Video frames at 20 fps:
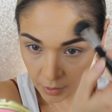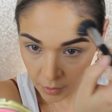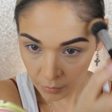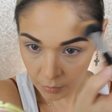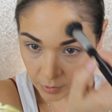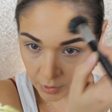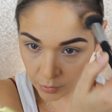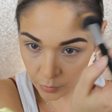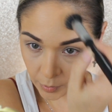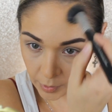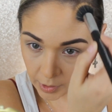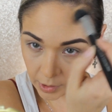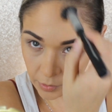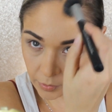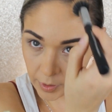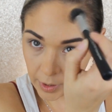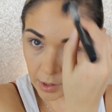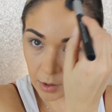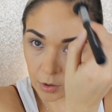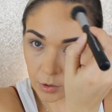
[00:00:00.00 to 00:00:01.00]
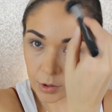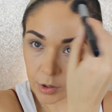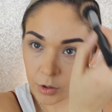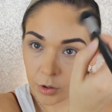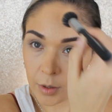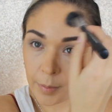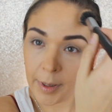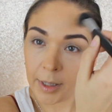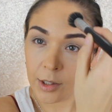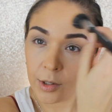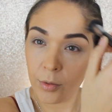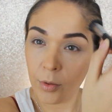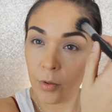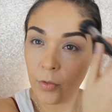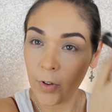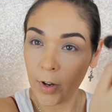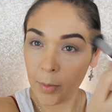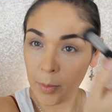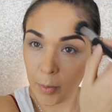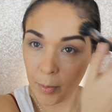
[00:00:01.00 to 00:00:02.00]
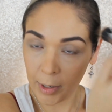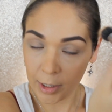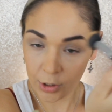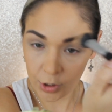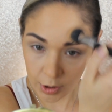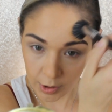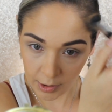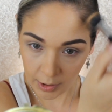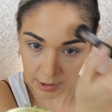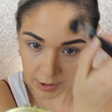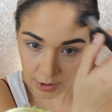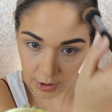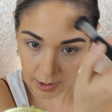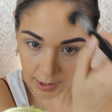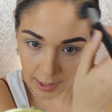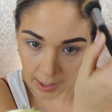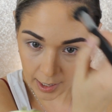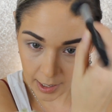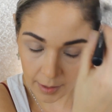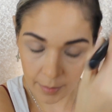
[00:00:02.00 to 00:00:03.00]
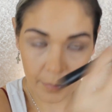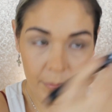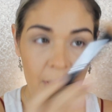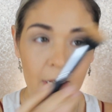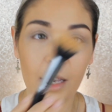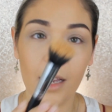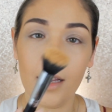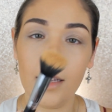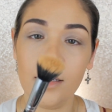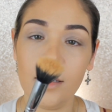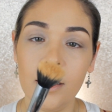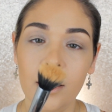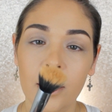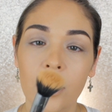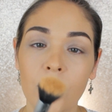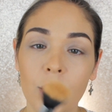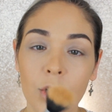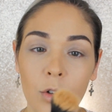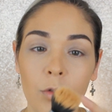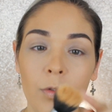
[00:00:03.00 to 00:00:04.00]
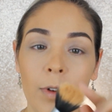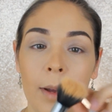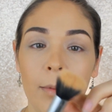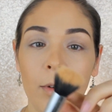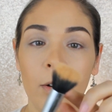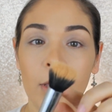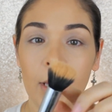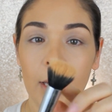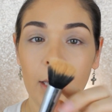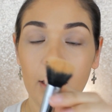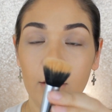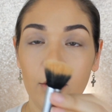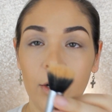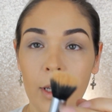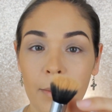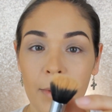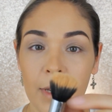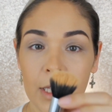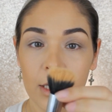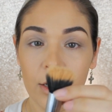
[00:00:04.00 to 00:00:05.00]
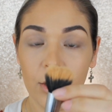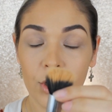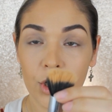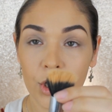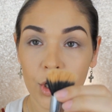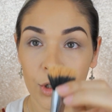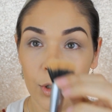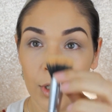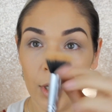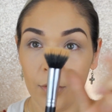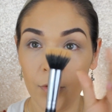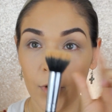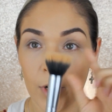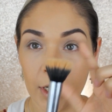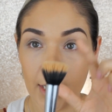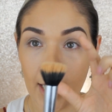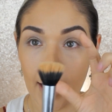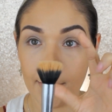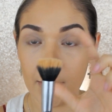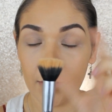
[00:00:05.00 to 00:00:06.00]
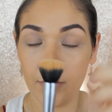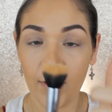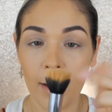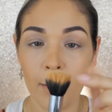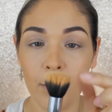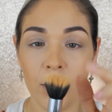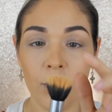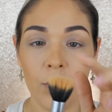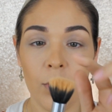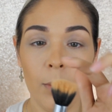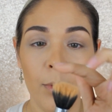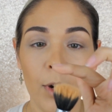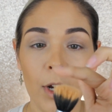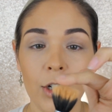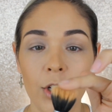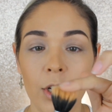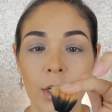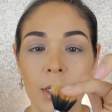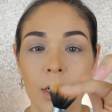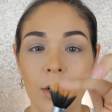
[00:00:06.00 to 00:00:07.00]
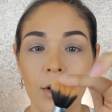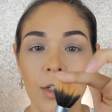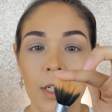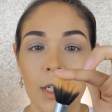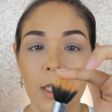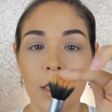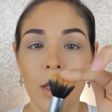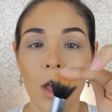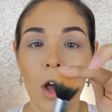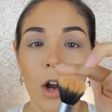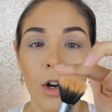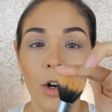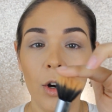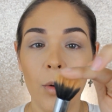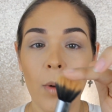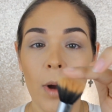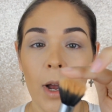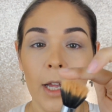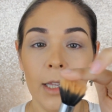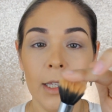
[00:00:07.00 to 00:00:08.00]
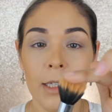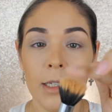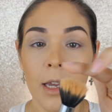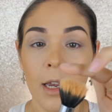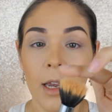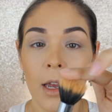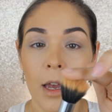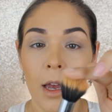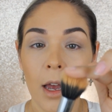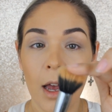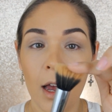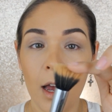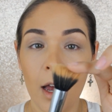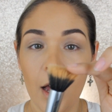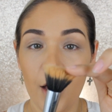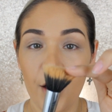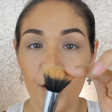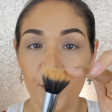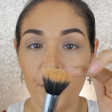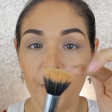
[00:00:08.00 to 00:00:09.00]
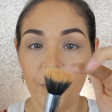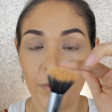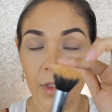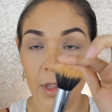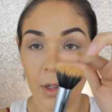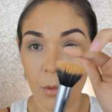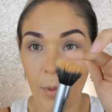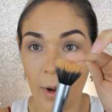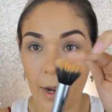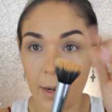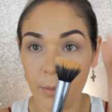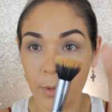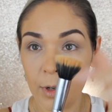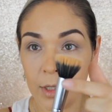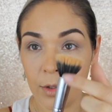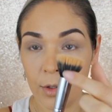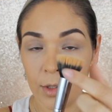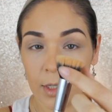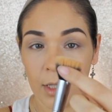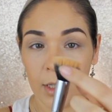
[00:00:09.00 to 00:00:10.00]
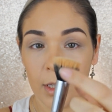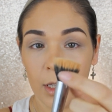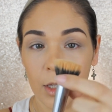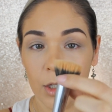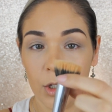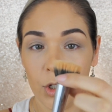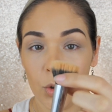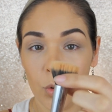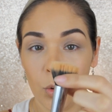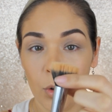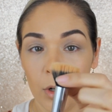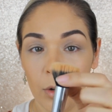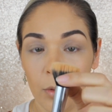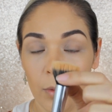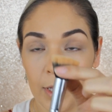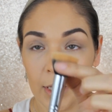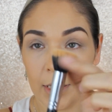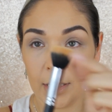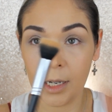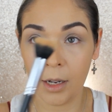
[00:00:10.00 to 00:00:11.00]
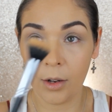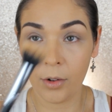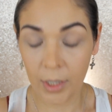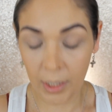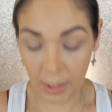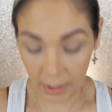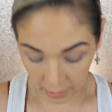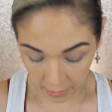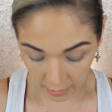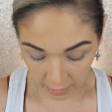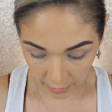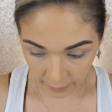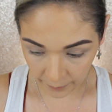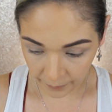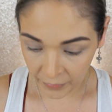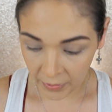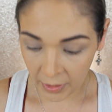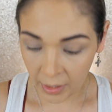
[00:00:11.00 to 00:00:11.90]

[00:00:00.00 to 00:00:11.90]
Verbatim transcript: What's really great also about dual fiber brushes is that uh, because they are dual fiber, that literally means there's two different types of fibers for the brushes. There's these longer ones, um, the white bristles, and then the shorter ones down here.